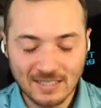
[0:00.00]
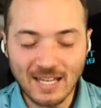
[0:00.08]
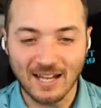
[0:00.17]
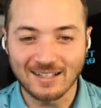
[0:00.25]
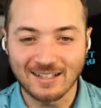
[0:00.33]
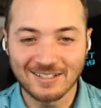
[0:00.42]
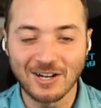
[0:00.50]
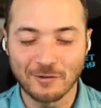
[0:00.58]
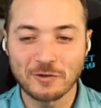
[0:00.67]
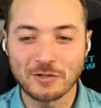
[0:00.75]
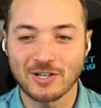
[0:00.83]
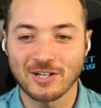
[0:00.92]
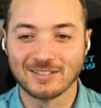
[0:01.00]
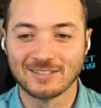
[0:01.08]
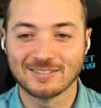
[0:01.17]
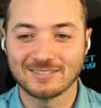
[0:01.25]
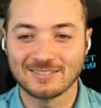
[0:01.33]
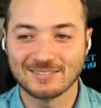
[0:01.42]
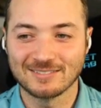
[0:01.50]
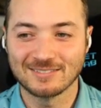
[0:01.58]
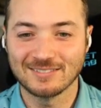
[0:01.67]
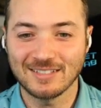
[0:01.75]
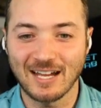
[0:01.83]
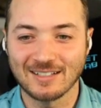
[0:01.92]
Yeah, no, for sure.
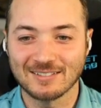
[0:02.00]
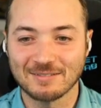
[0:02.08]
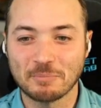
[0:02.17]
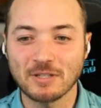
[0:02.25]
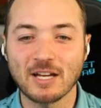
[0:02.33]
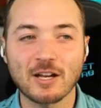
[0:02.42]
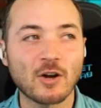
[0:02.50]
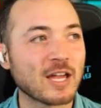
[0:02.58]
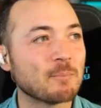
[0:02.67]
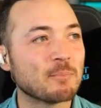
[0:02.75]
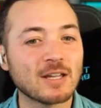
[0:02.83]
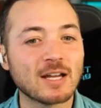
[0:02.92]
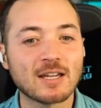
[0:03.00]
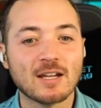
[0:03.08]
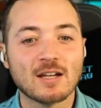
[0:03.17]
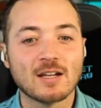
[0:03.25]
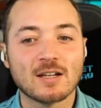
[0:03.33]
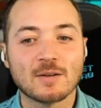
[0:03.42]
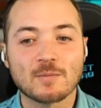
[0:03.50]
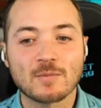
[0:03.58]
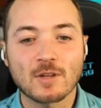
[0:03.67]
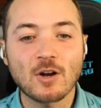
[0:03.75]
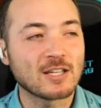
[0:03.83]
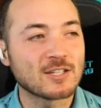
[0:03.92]
Yeah, and but like okay, but like with
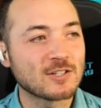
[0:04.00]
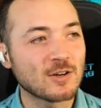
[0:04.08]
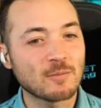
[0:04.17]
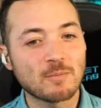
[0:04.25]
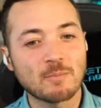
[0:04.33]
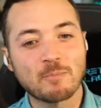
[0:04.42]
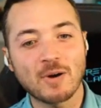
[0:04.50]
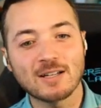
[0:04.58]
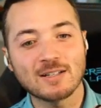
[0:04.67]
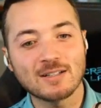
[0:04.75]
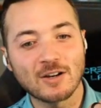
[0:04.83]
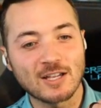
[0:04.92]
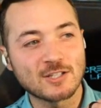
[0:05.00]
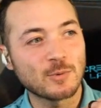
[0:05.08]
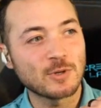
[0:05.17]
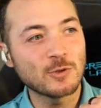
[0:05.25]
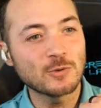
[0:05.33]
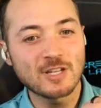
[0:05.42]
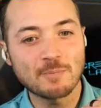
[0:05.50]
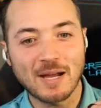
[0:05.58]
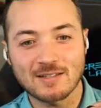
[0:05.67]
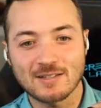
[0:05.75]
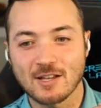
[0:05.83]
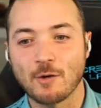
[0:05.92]
all those. Okay, things. so but okay, so when you tip
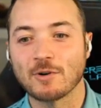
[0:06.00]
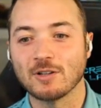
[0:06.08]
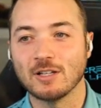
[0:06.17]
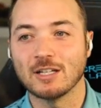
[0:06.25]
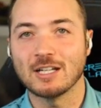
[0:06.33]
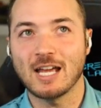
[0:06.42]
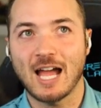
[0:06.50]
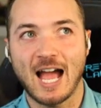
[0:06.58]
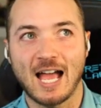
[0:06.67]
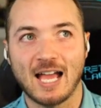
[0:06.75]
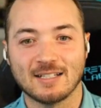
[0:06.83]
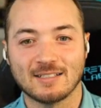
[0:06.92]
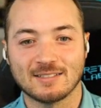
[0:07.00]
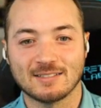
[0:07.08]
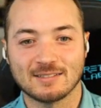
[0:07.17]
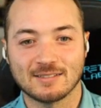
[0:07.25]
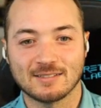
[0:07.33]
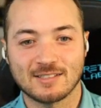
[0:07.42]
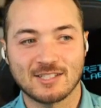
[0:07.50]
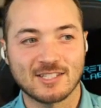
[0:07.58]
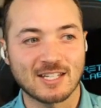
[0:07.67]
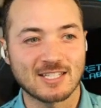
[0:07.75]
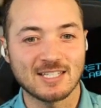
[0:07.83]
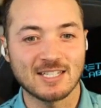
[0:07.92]
out Summerlin at
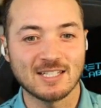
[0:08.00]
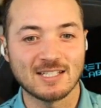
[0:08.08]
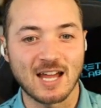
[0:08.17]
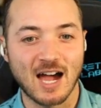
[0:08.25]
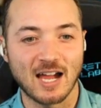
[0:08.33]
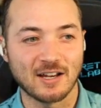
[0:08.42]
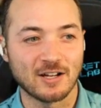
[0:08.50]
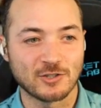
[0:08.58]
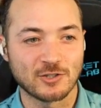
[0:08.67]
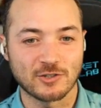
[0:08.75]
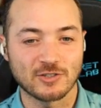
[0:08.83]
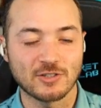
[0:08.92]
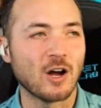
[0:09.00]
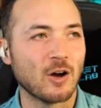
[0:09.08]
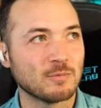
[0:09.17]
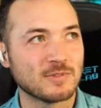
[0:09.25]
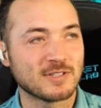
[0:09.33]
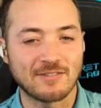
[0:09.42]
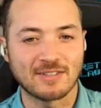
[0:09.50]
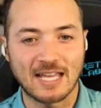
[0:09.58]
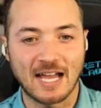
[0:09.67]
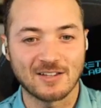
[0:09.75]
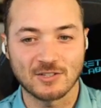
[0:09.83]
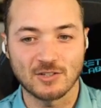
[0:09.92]
sixty nine hundred or no seven
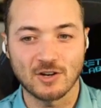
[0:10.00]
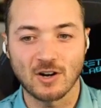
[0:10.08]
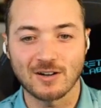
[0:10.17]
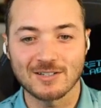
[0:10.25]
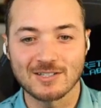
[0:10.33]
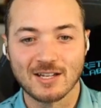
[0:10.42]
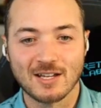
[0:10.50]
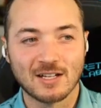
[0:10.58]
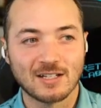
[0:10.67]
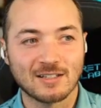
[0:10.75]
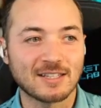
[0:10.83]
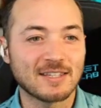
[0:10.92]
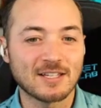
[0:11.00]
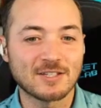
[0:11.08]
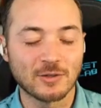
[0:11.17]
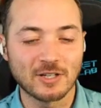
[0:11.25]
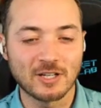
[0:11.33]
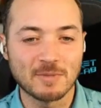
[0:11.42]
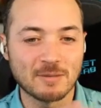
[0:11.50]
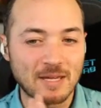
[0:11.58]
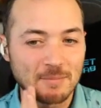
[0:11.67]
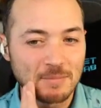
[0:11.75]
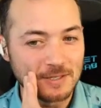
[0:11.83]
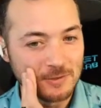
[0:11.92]
thousand yards, like it's only going to be
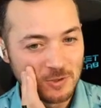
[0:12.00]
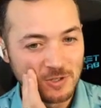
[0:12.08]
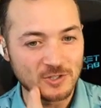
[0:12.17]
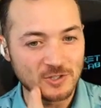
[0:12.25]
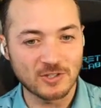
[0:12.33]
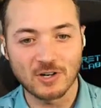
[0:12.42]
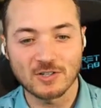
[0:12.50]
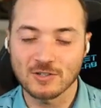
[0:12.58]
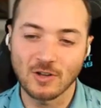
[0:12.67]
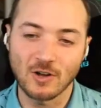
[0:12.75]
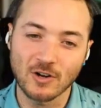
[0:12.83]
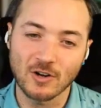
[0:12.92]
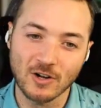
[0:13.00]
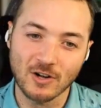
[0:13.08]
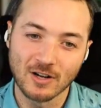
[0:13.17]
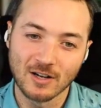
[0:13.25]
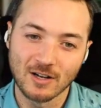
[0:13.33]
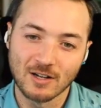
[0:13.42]
maybe two hundred yards longer.